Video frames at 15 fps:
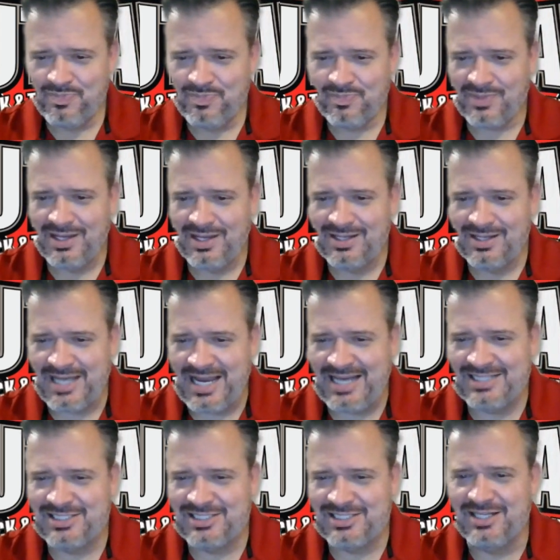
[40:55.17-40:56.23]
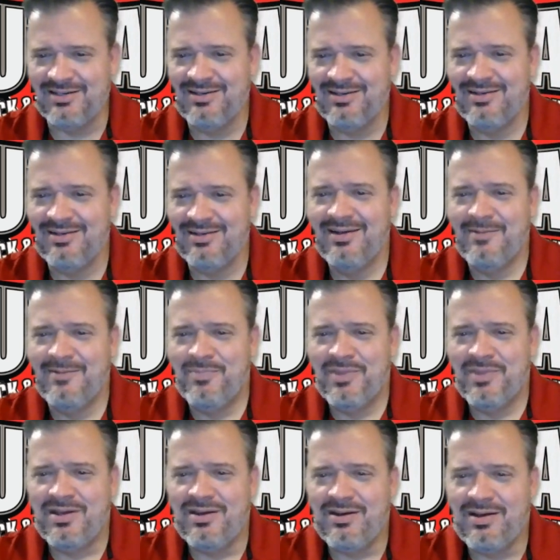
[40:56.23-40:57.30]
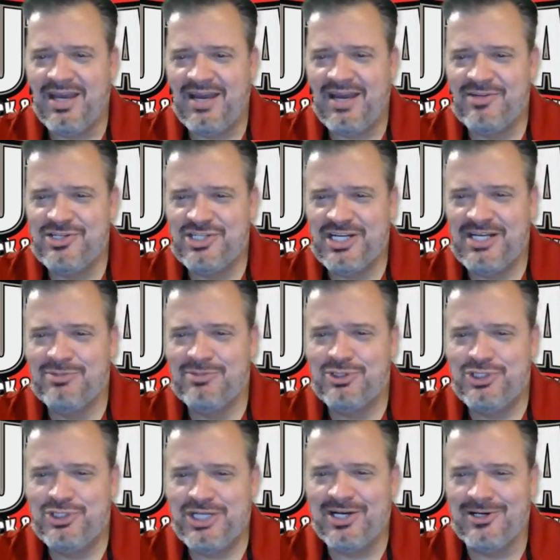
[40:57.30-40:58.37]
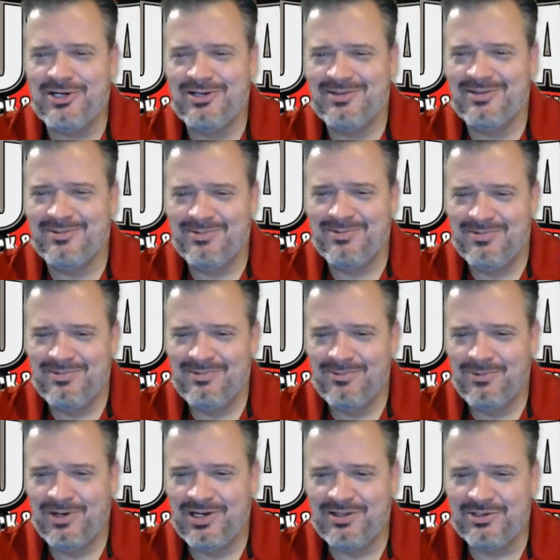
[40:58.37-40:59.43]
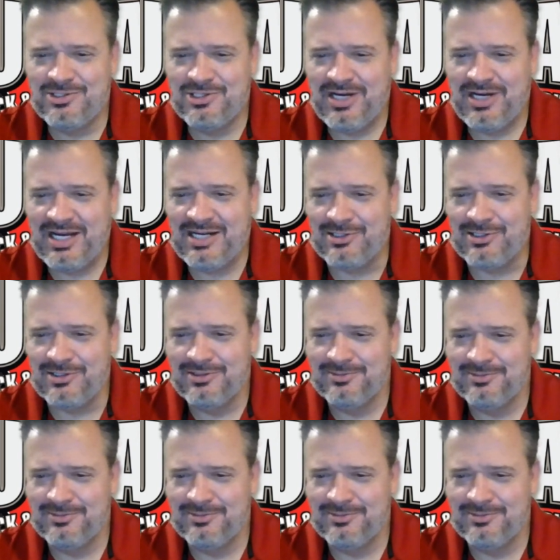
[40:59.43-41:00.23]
is asking Gavin James Jaeger what other tractor.